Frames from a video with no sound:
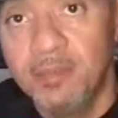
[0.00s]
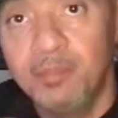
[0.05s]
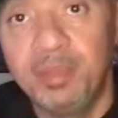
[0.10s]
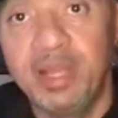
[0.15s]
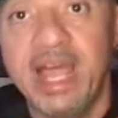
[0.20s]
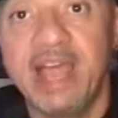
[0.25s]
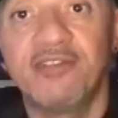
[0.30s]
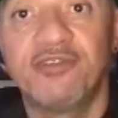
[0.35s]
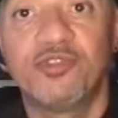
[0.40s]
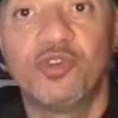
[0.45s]

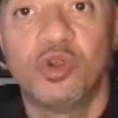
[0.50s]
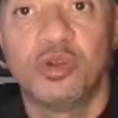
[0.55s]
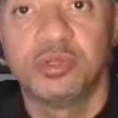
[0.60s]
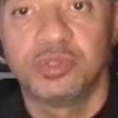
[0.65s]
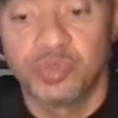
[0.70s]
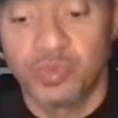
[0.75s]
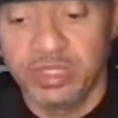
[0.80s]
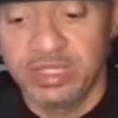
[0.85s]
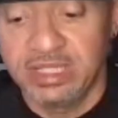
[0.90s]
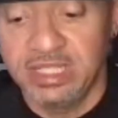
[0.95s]

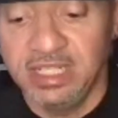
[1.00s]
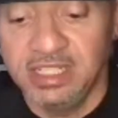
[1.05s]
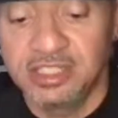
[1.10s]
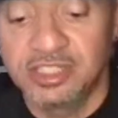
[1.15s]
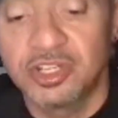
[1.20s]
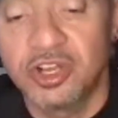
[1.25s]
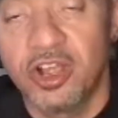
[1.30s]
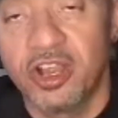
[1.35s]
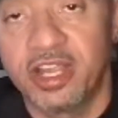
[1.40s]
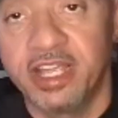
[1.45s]
platforms with these
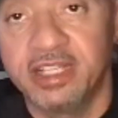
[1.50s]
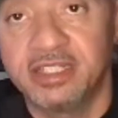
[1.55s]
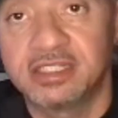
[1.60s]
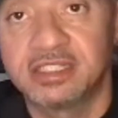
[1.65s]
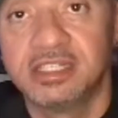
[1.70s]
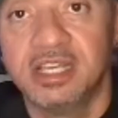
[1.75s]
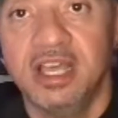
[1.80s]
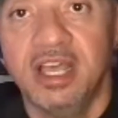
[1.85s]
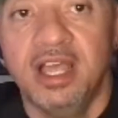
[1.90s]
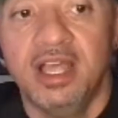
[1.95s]

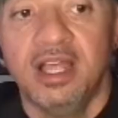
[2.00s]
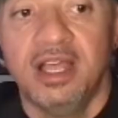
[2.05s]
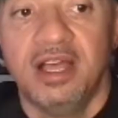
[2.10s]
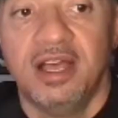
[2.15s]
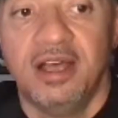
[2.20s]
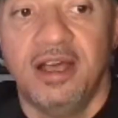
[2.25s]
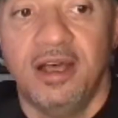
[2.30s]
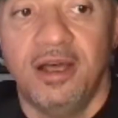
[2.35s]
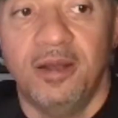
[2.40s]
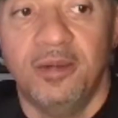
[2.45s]
targets.
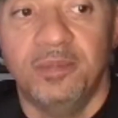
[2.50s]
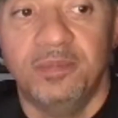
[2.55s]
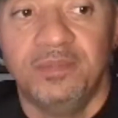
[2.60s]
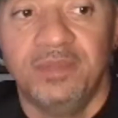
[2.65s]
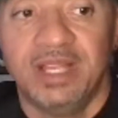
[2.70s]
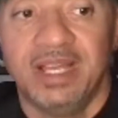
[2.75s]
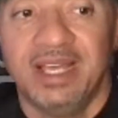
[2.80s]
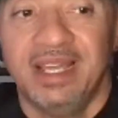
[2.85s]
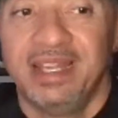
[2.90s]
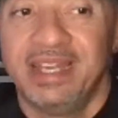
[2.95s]

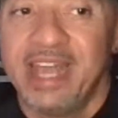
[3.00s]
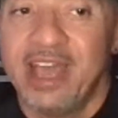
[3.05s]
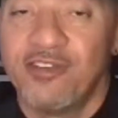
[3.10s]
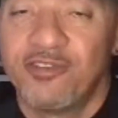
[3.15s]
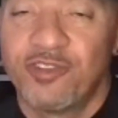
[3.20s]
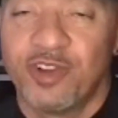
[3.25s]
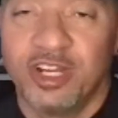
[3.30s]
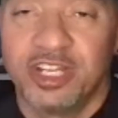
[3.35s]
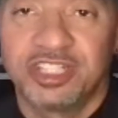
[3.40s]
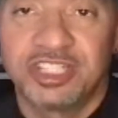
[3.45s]
Now
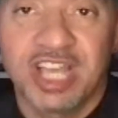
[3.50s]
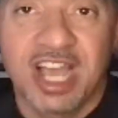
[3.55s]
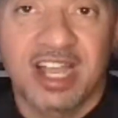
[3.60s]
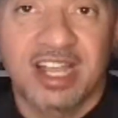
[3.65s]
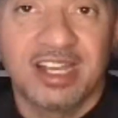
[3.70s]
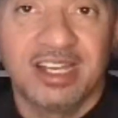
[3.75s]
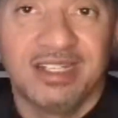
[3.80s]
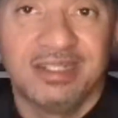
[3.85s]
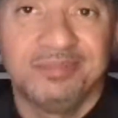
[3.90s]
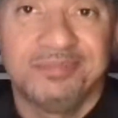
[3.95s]
for a
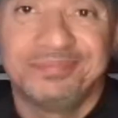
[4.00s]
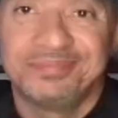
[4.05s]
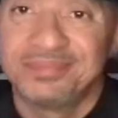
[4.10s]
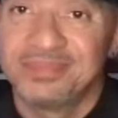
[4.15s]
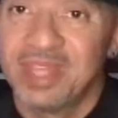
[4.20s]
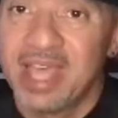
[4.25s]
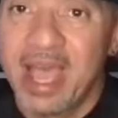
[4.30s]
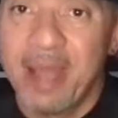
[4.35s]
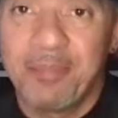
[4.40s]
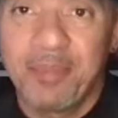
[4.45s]
shotgun,
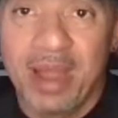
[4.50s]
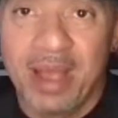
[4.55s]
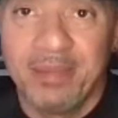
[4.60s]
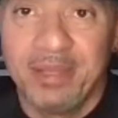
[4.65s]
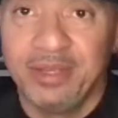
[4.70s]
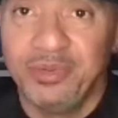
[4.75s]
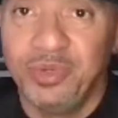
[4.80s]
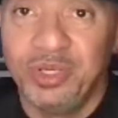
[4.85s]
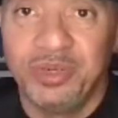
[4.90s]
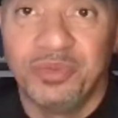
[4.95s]
I
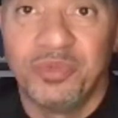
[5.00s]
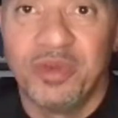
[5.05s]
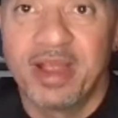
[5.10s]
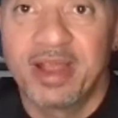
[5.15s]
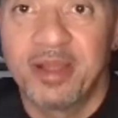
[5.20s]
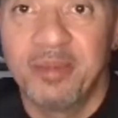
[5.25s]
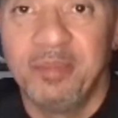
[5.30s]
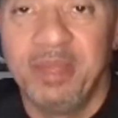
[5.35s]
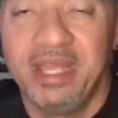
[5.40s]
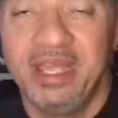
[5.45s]
probably wouldn't
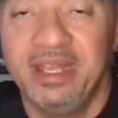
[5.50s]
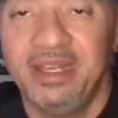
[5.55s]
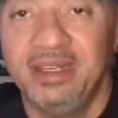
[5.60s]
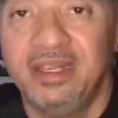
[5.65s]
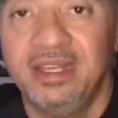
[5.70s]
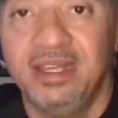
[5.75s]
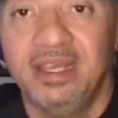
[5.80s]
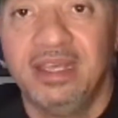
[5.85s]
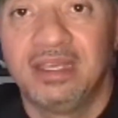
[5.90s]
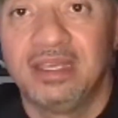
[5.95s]

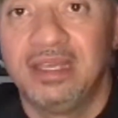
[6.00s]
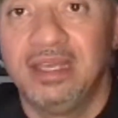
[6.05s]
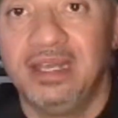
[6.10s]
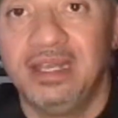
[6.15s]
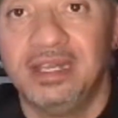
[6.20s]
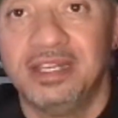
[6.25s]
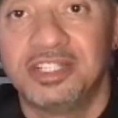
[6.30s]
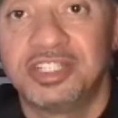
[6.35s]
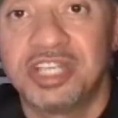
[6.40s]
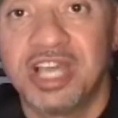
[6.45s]
recommend
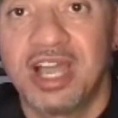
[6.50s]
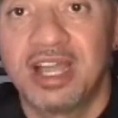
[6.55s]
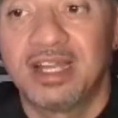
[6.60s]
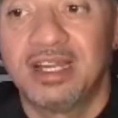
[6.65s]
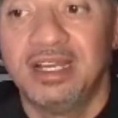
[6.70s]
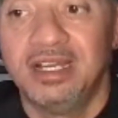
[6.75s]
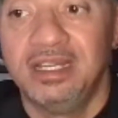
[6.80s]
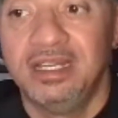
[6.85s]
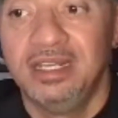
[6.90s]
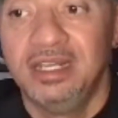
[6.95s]
getting a
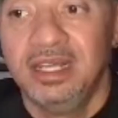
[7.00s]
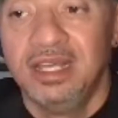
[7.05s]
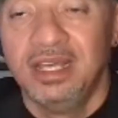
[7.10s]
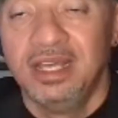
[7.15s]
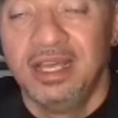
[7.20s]
shotgun